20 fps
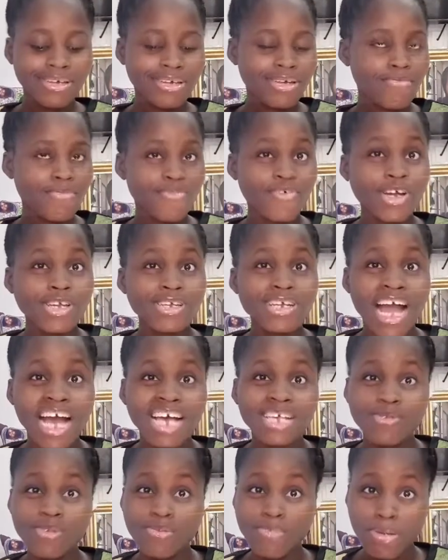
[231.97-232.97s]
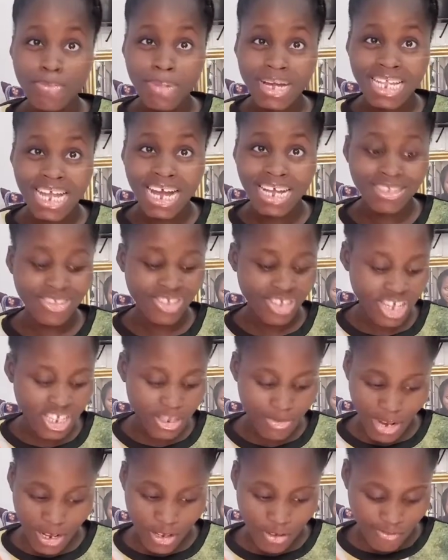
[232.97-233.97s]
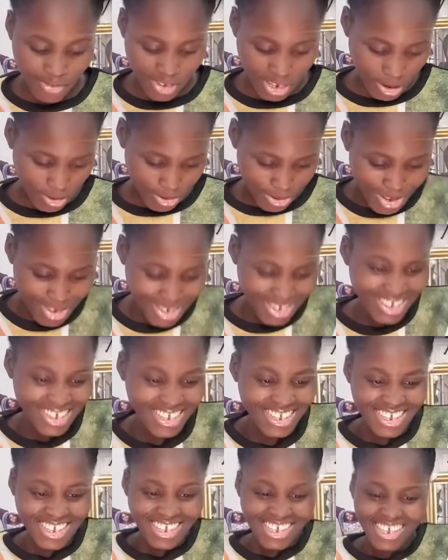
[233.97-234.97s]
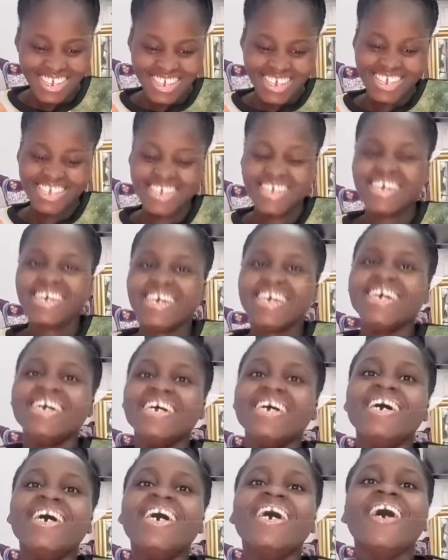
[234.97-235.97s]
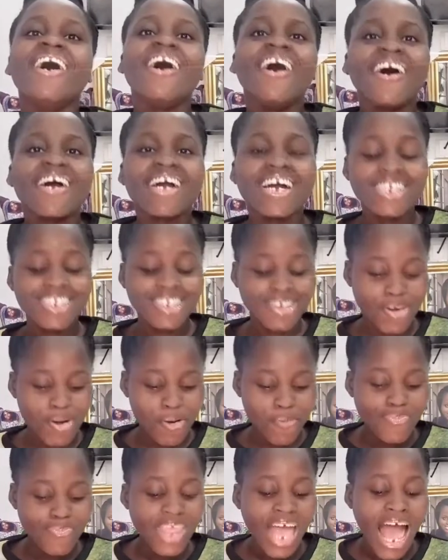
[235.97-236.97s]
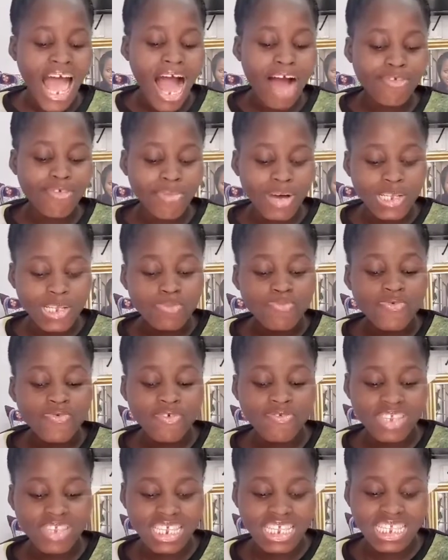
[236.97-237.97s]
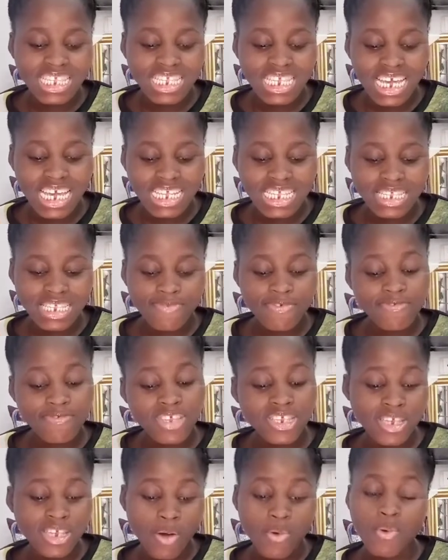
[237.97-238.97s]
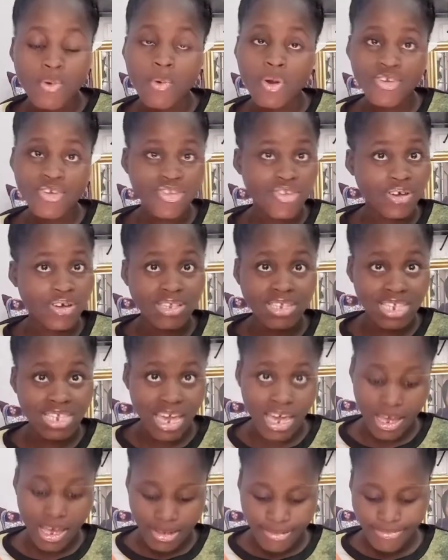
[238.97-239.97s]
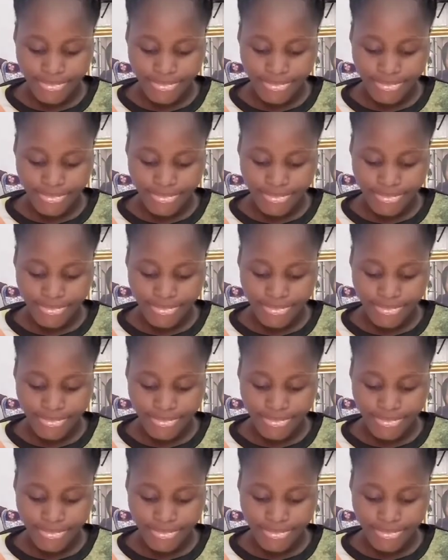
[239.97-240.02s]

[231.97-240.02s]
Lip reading: before you guys would make my dad chase me out of his house. Okay, so I have about 56-57 questions here.